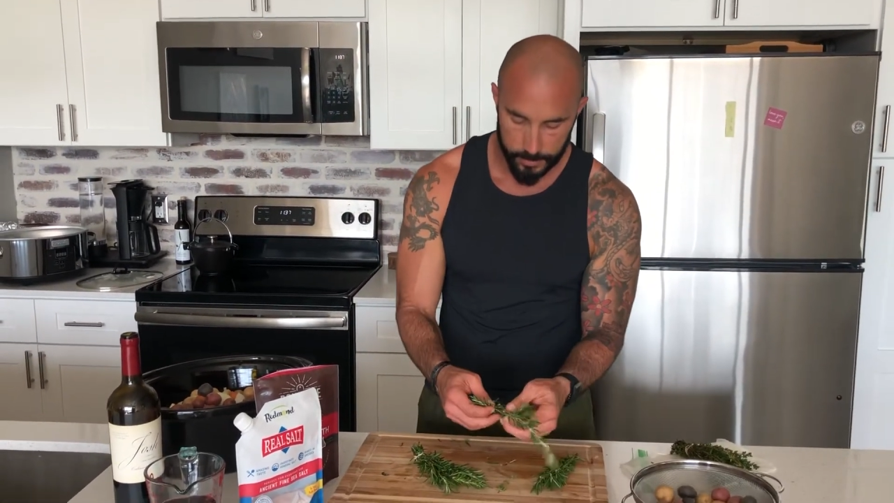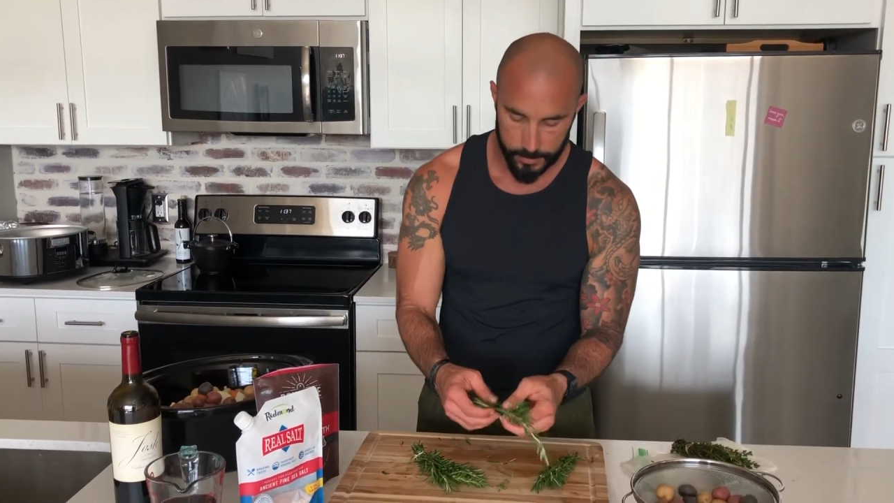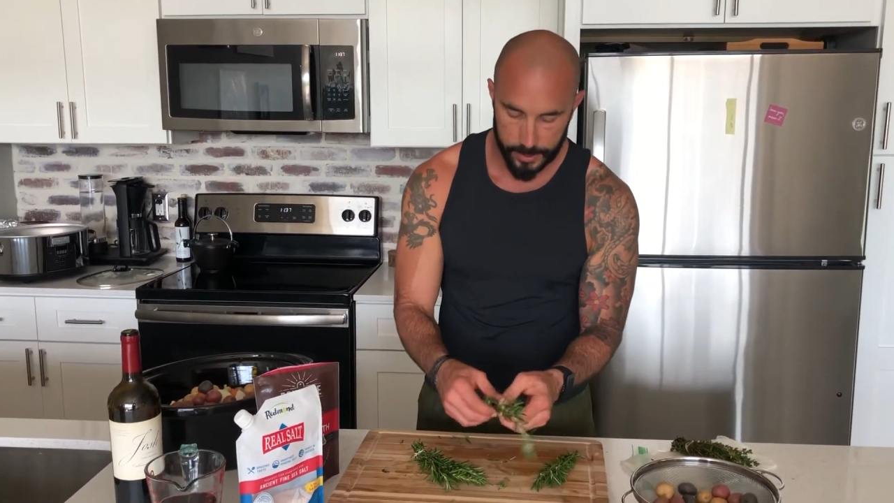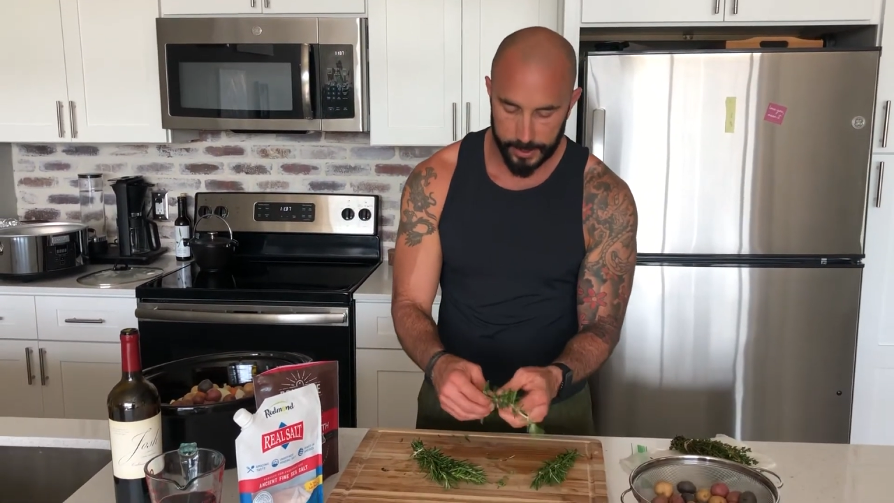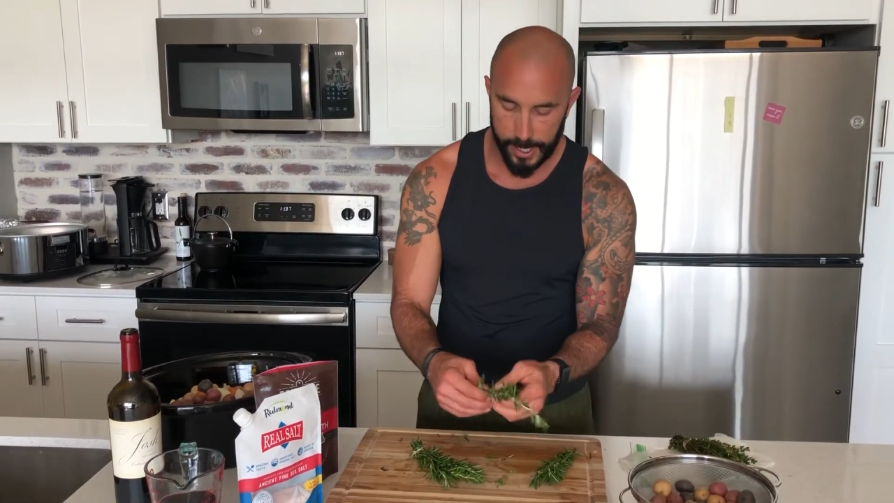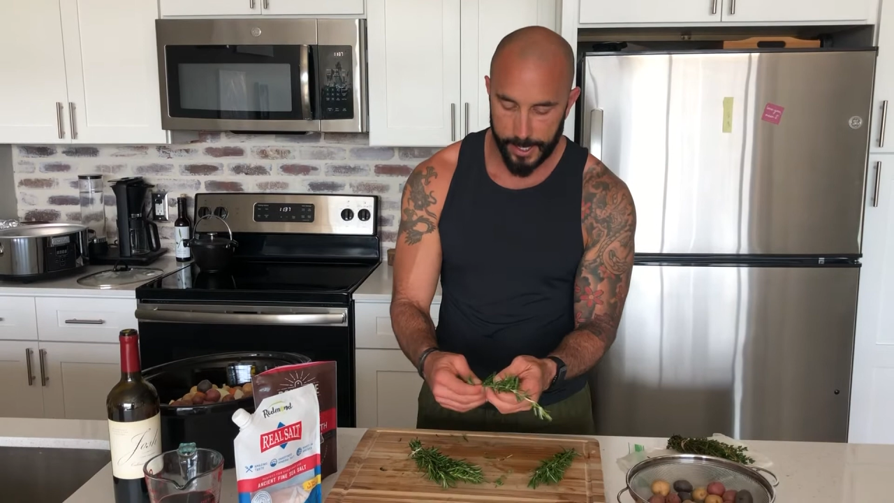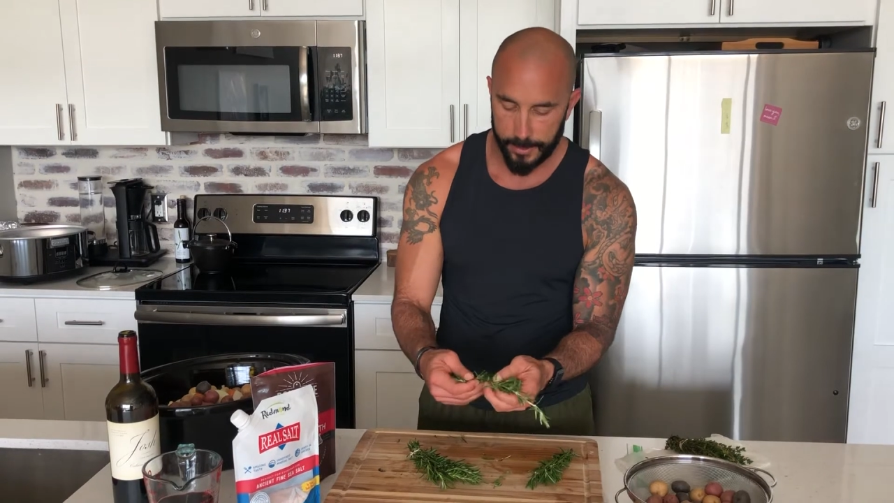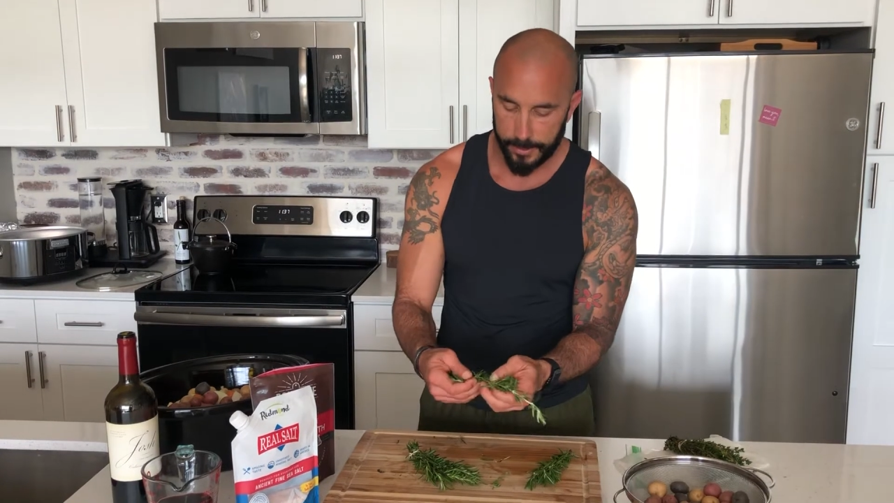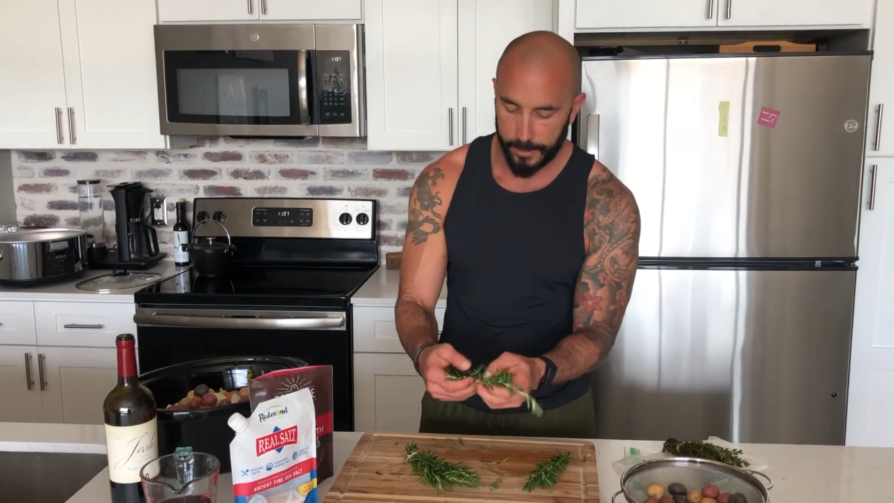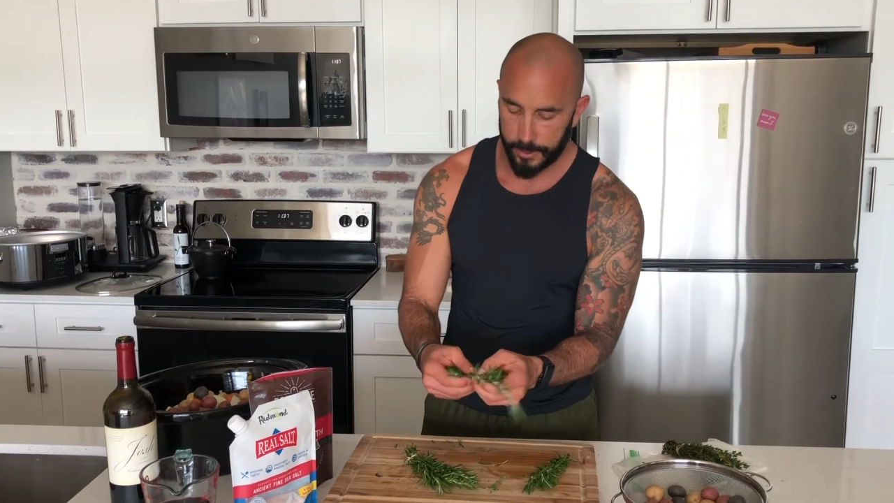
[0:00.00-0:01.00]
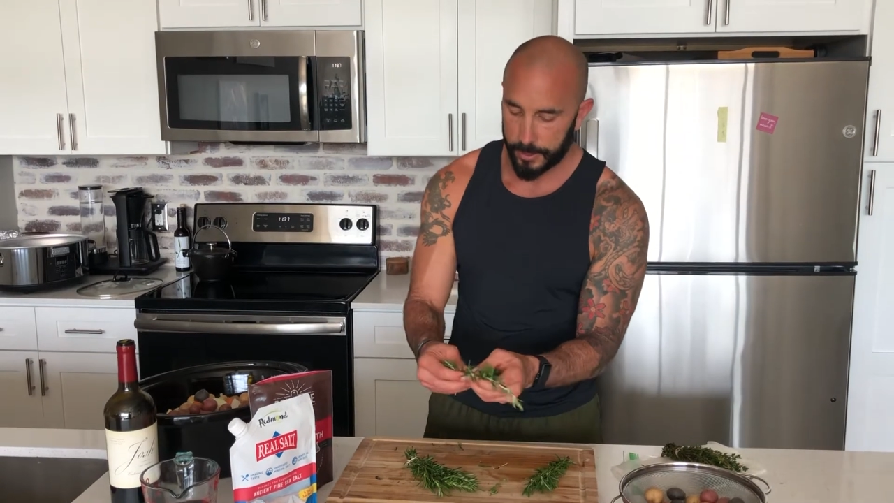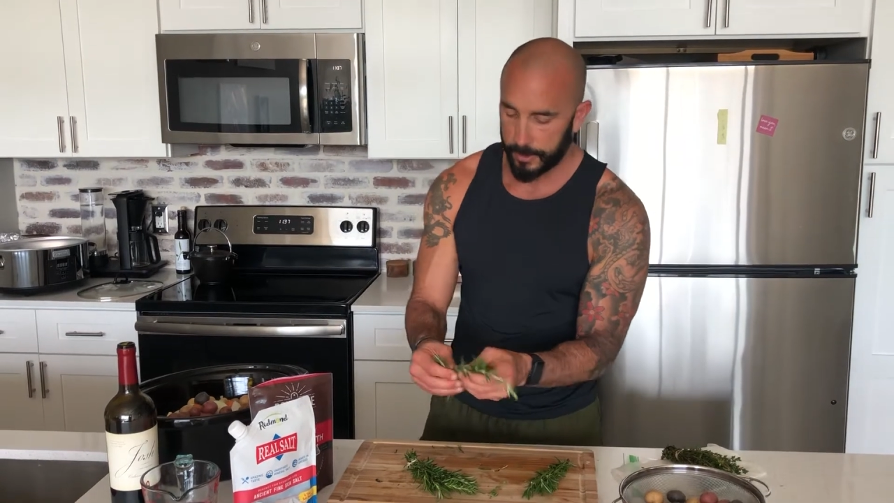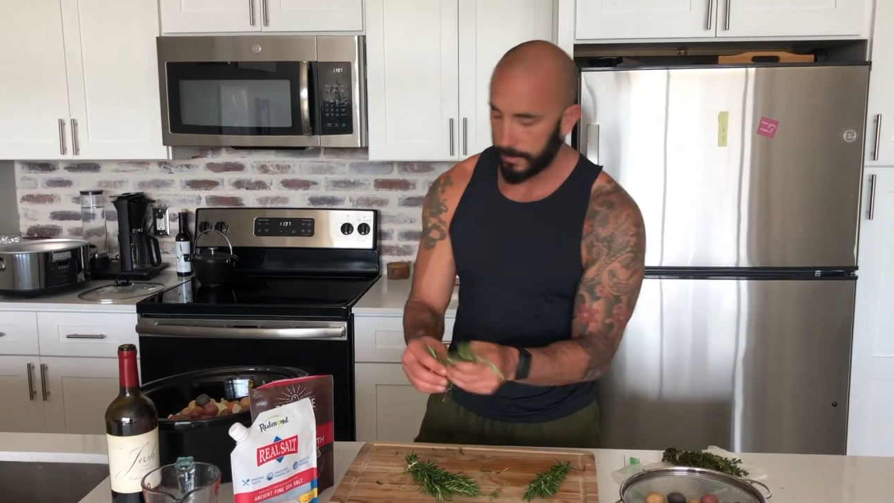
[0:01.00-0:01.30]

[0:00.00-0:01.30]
this guy, and just